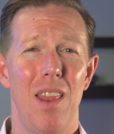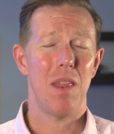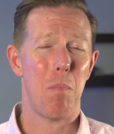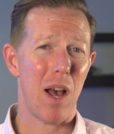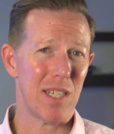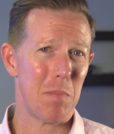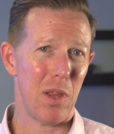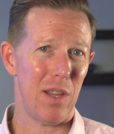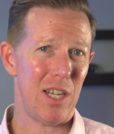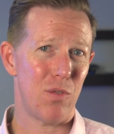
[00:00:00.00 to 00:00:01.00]
The
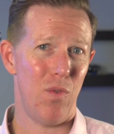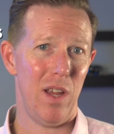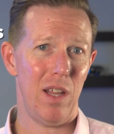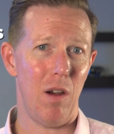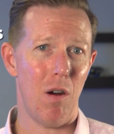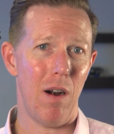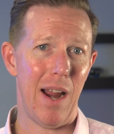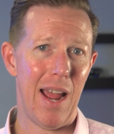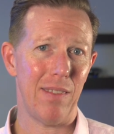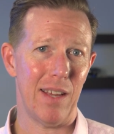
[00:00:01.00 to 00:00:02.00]
possibilities really
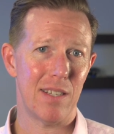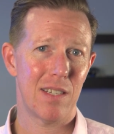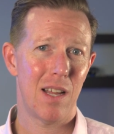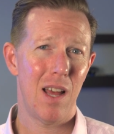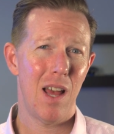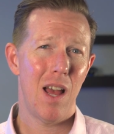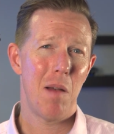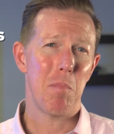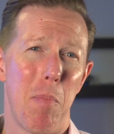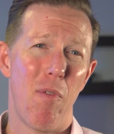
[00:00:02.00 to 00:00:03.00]
are endless.
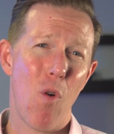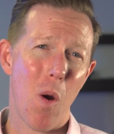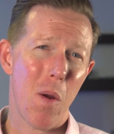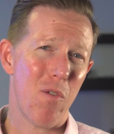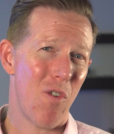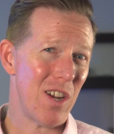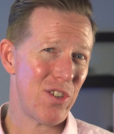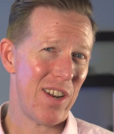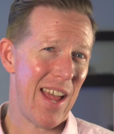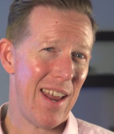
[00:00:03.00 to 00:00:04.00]
But before we
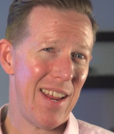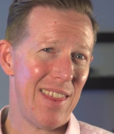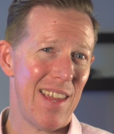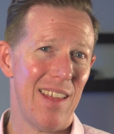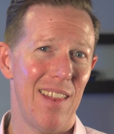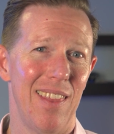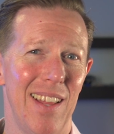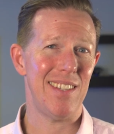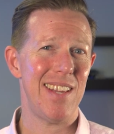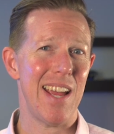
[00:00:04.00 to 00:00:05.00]
rush into anything,
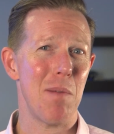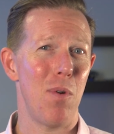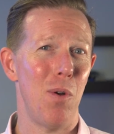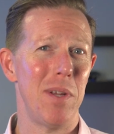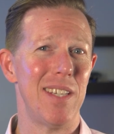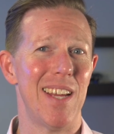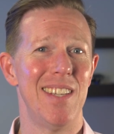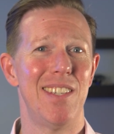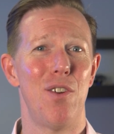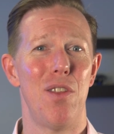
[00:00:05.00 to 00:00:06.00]
let's take a moment to
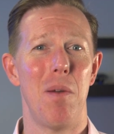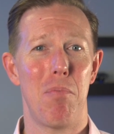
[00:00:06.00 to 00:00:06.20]
consider the